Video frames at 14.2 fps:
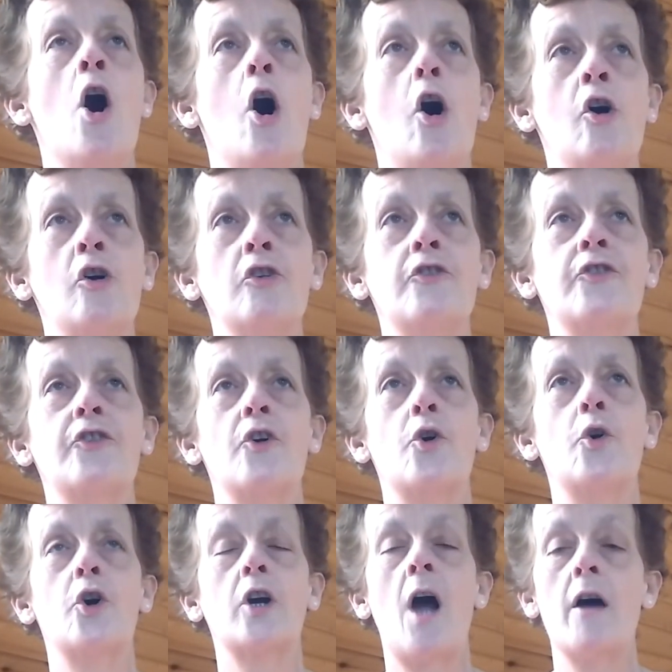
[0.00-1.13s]

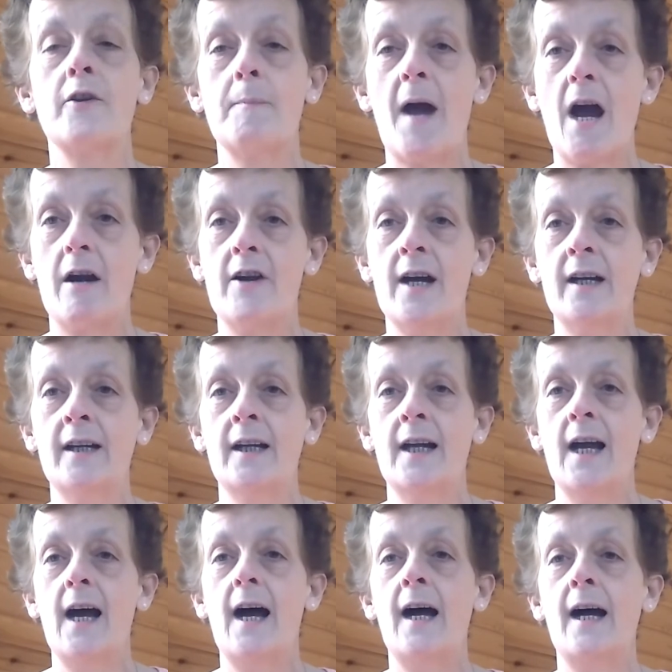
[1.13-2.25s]
Also, Connemara,
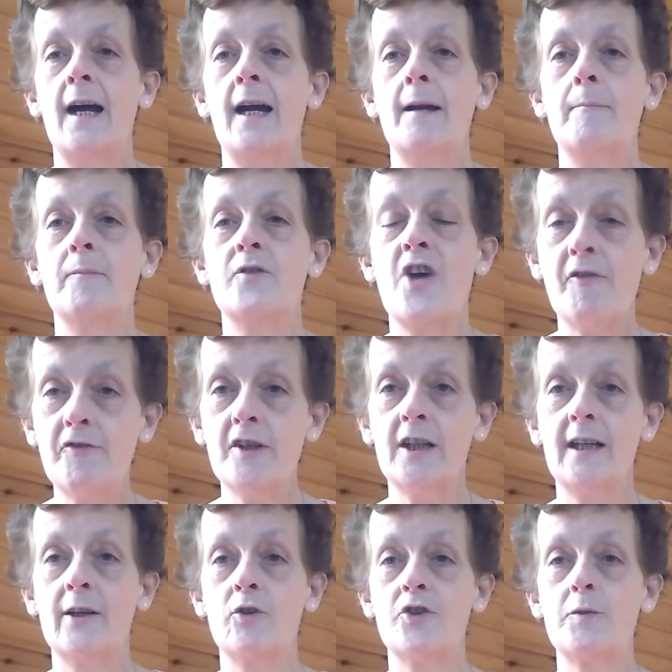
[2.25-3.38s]
I'm
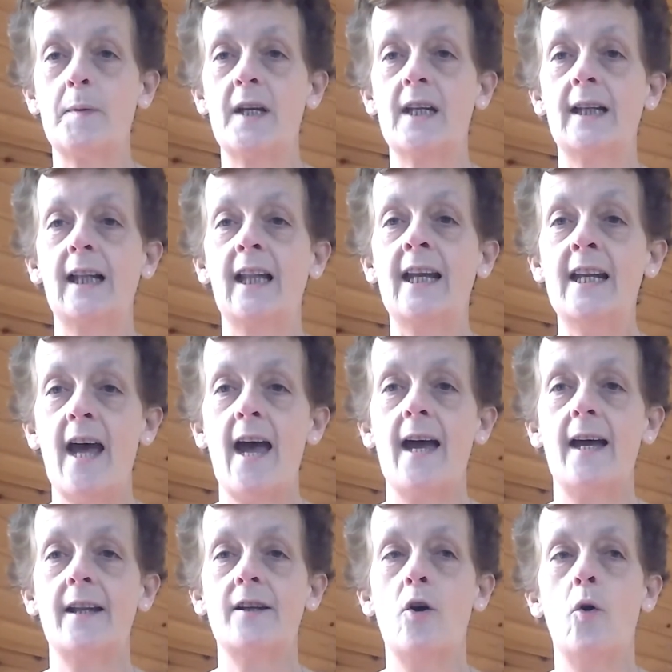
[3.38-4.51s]
definitely going to be in
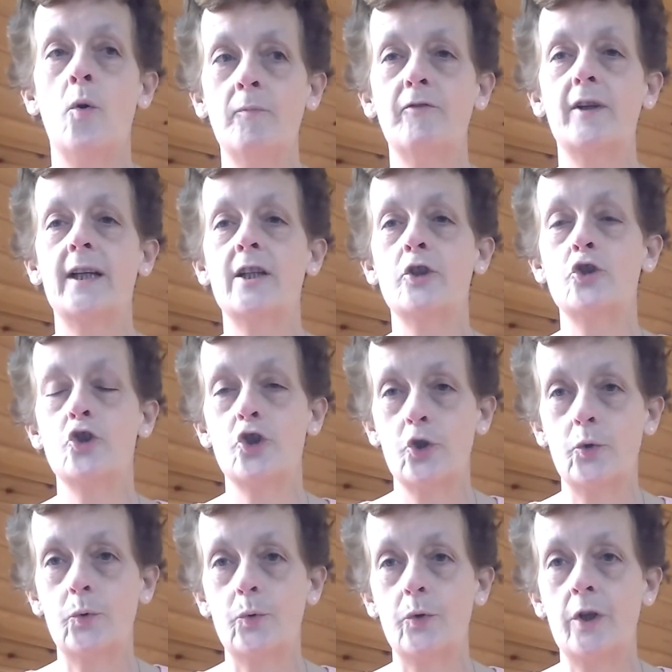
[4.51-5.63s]
Leenane, hopefully in
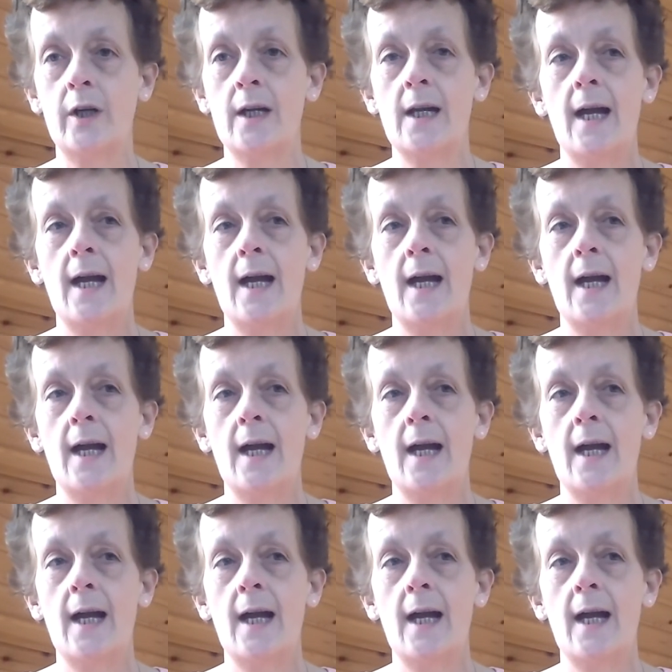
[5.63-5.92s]
June.